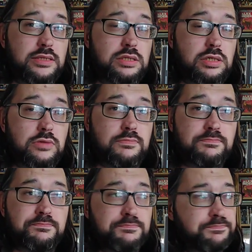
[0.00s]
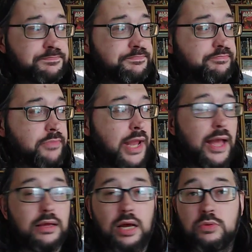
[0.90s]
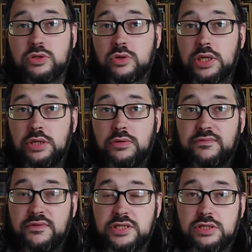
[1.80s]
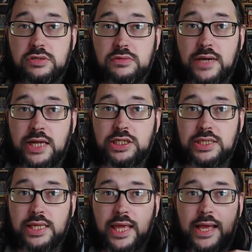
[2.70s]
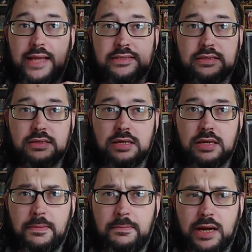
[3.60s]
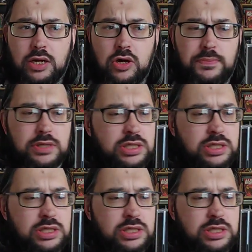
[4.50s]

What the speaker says: So yeah, I was lucky enough to actually get my copy.